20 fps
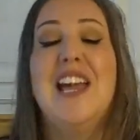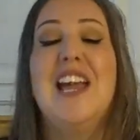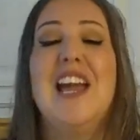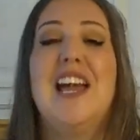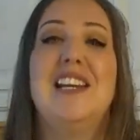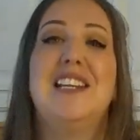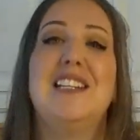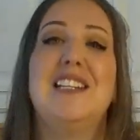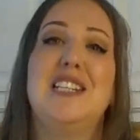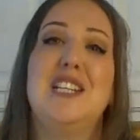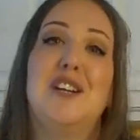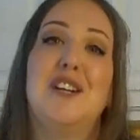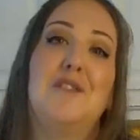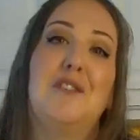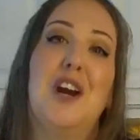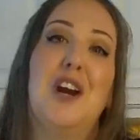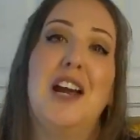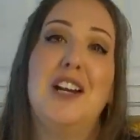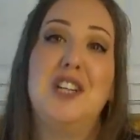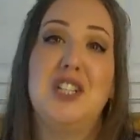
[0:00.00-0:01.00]
It is here
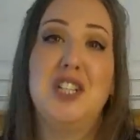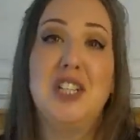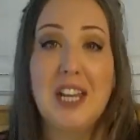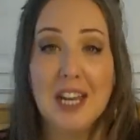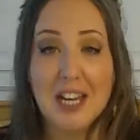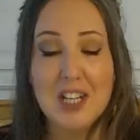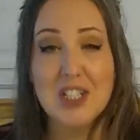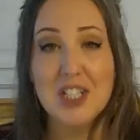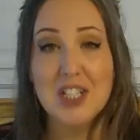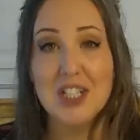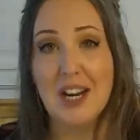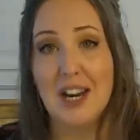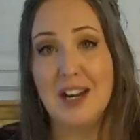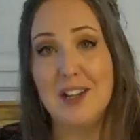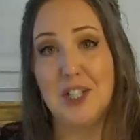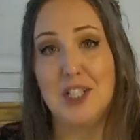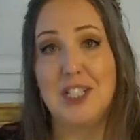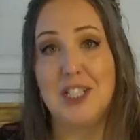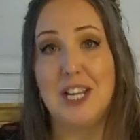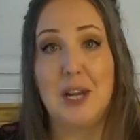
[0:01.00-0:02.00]
for education and
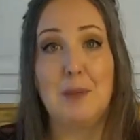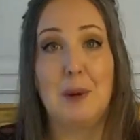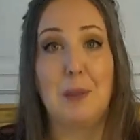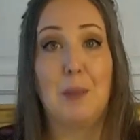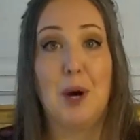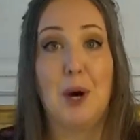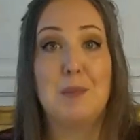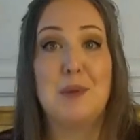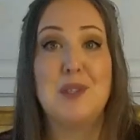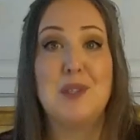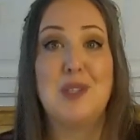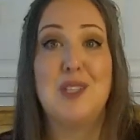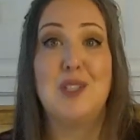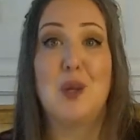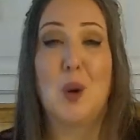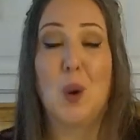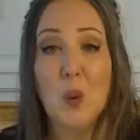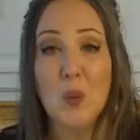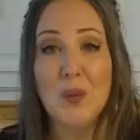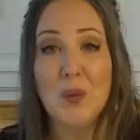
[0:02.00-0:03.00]
entertainment purposes
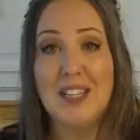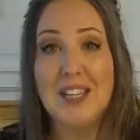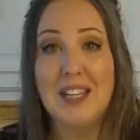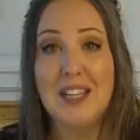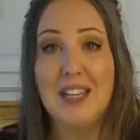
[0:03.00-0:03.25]
only,